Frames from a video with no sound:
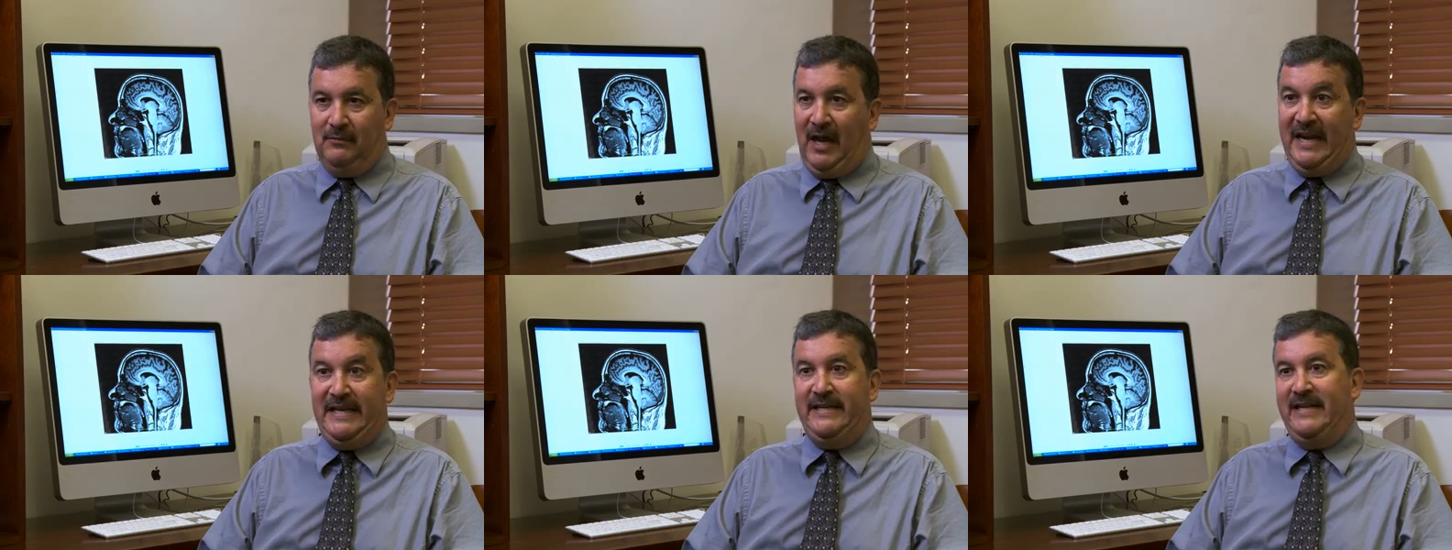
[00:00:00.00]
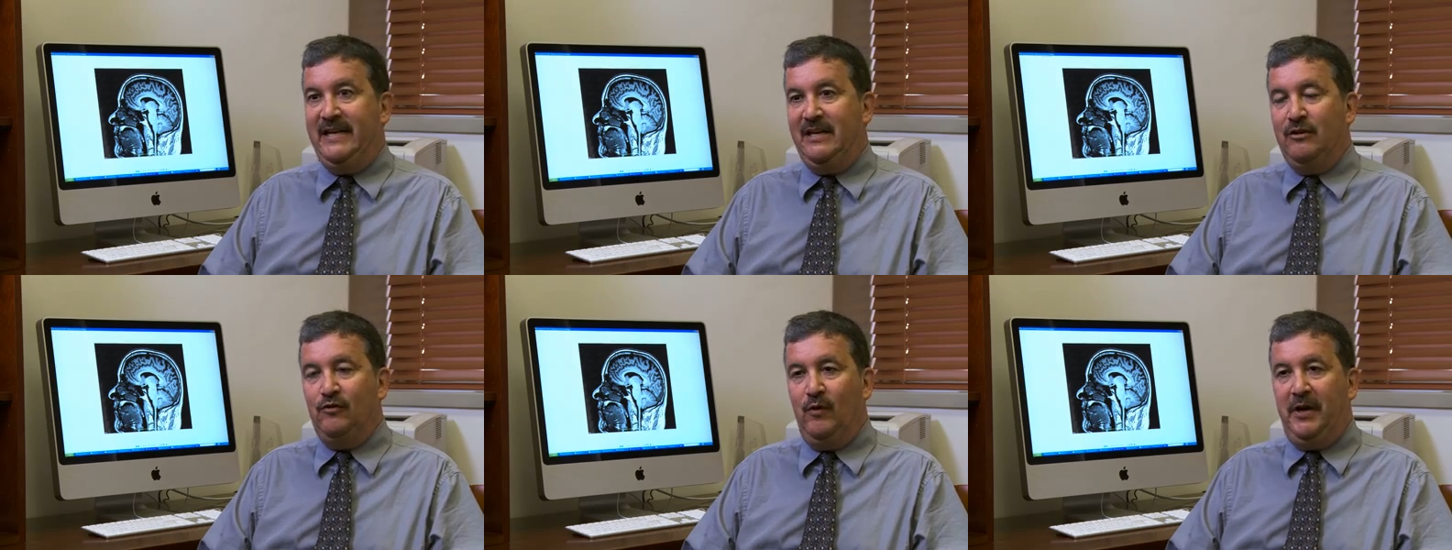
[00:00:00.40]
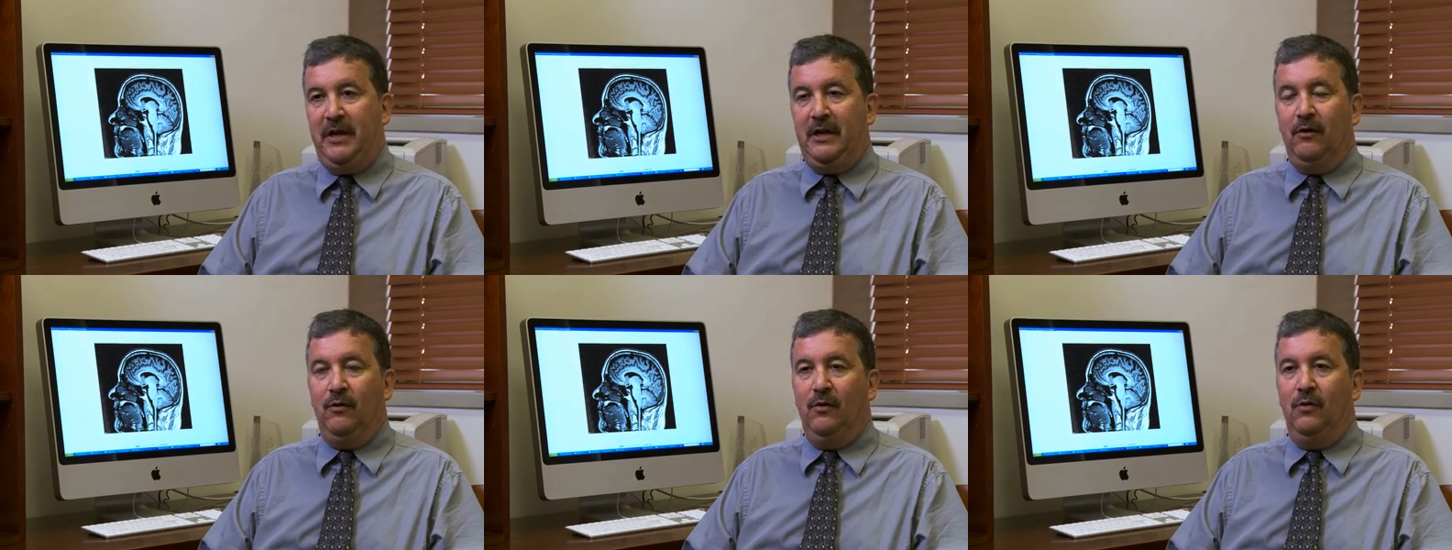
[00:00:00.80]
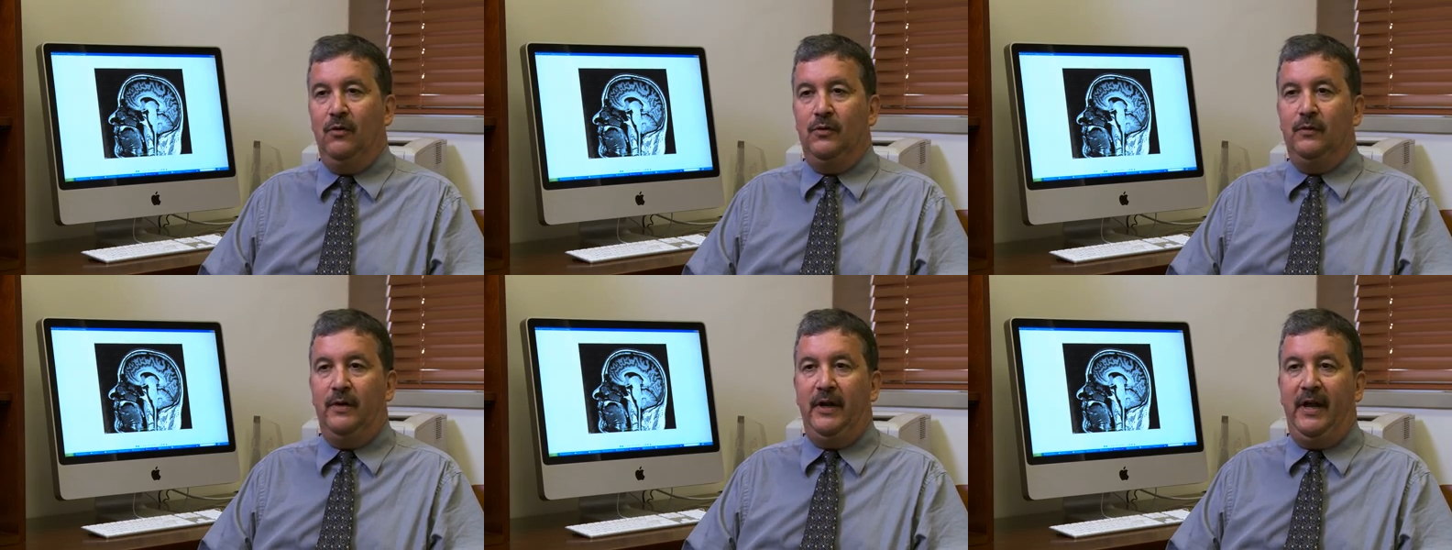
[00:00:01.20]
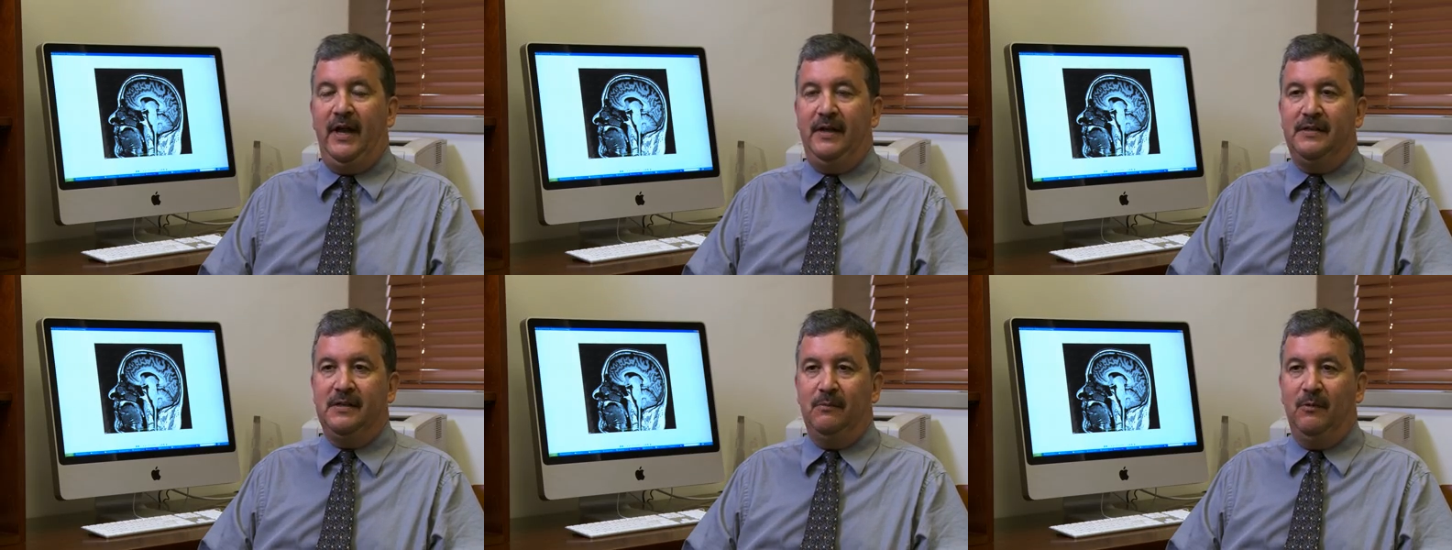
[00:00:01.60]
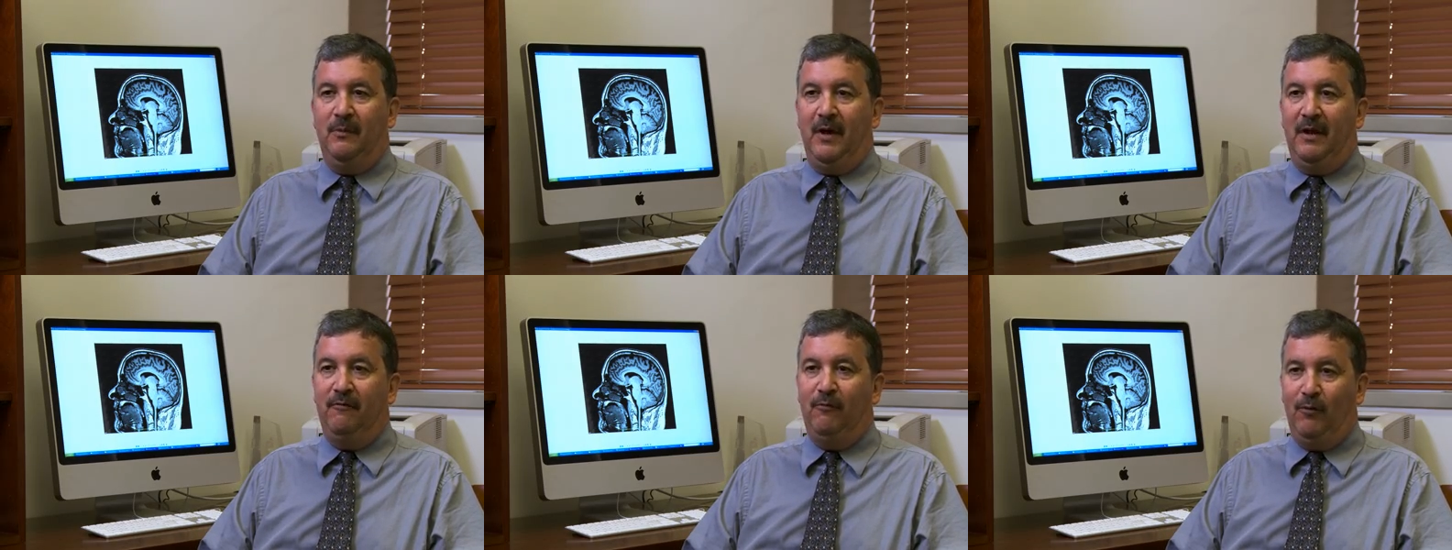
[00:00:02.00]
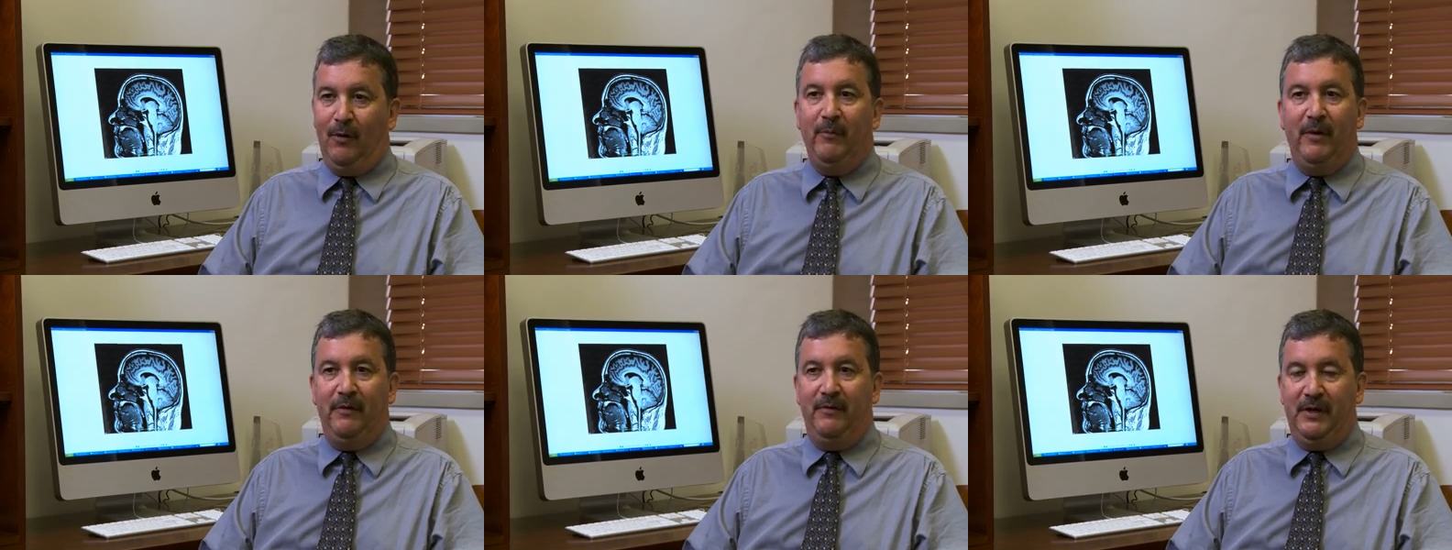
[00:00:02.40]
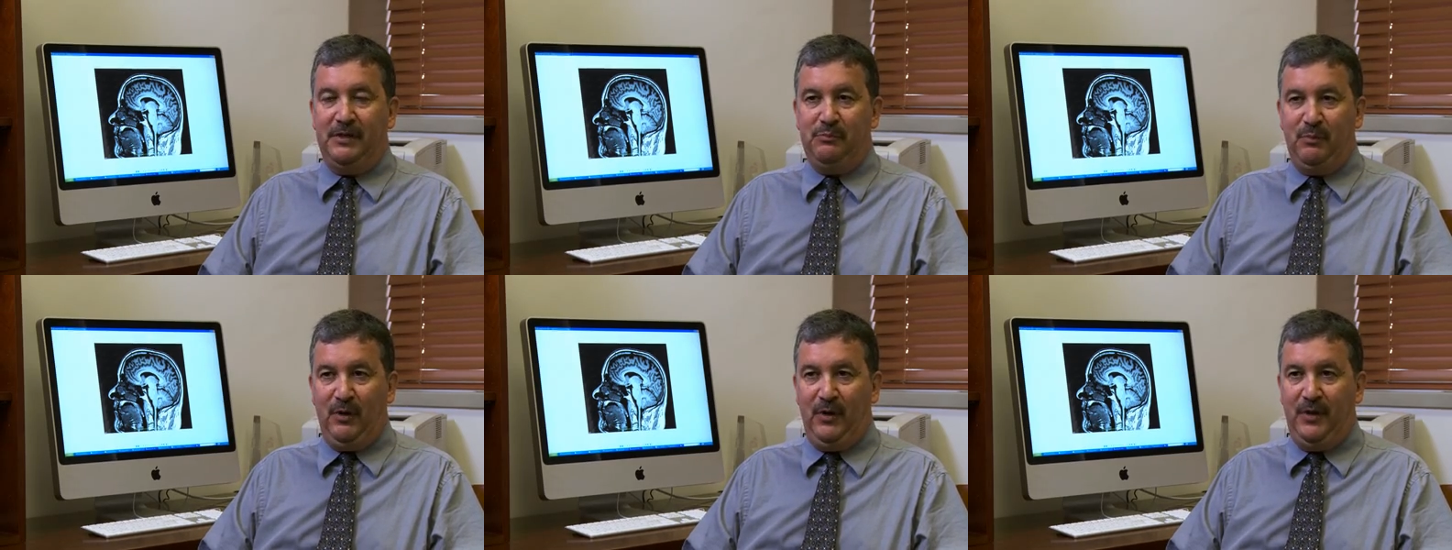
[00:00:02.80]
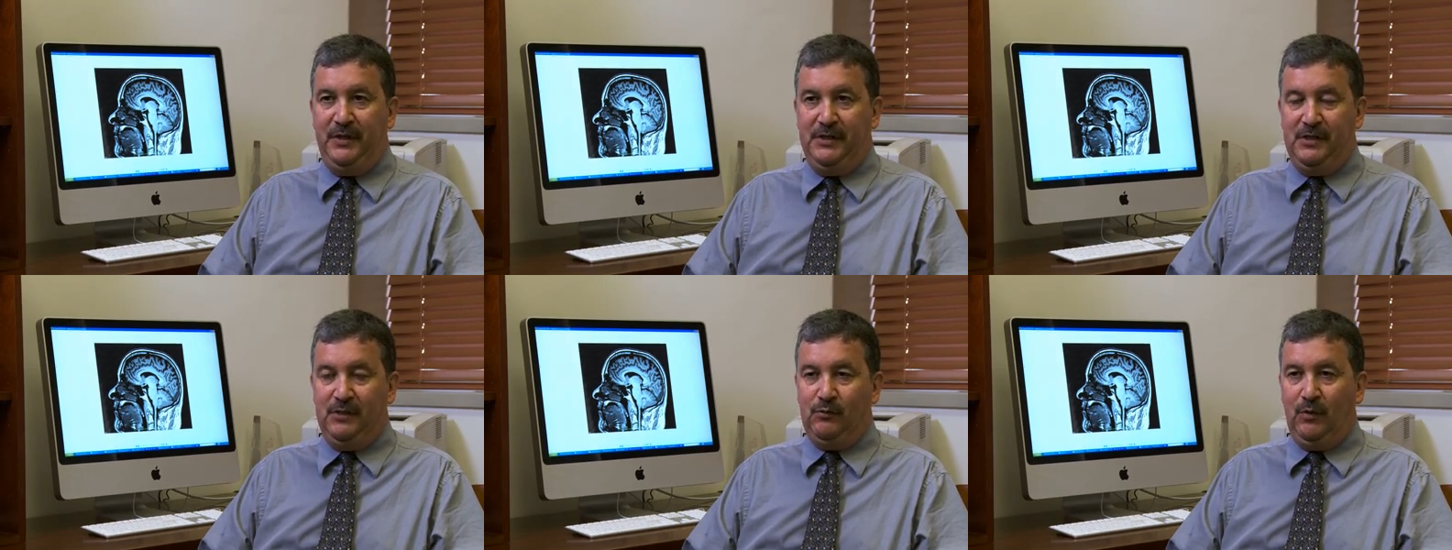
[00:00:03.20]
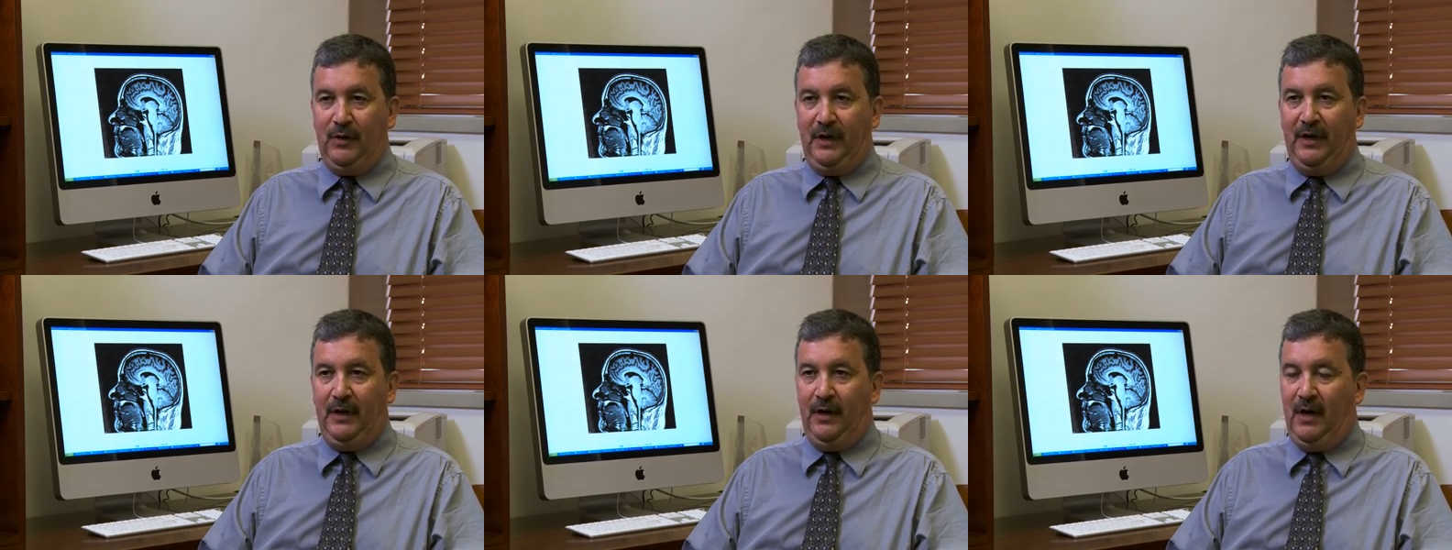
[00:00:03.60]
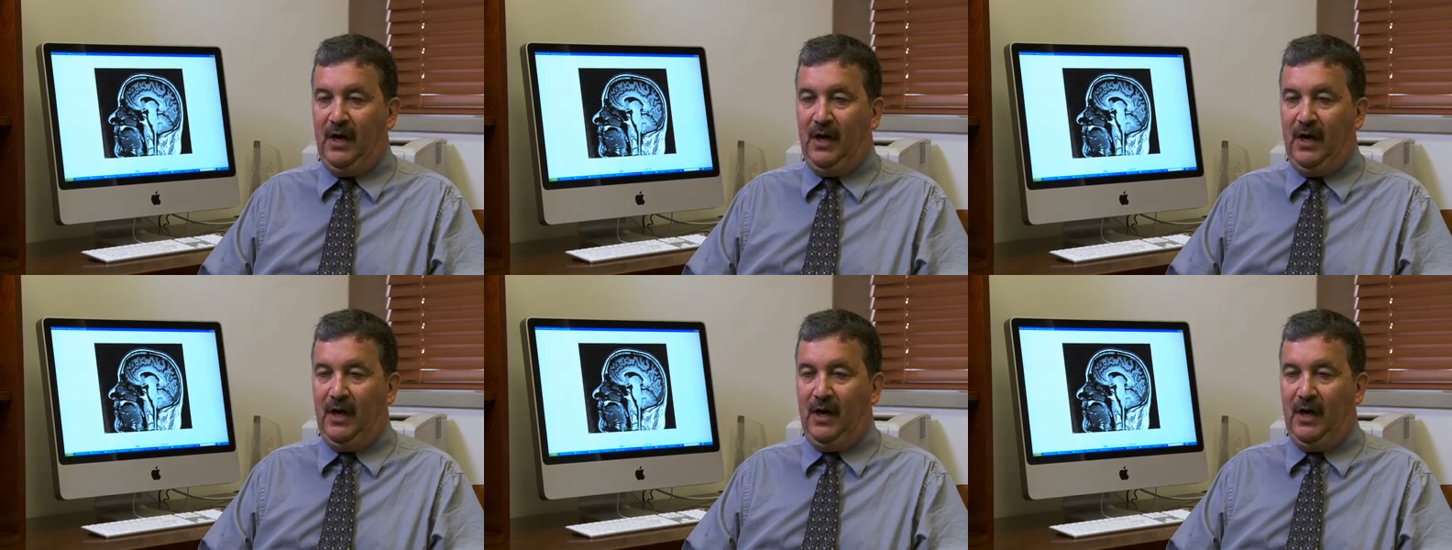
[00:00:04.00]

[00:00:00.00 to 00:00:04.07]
19, 20 year old when I had some of my formative experiences working in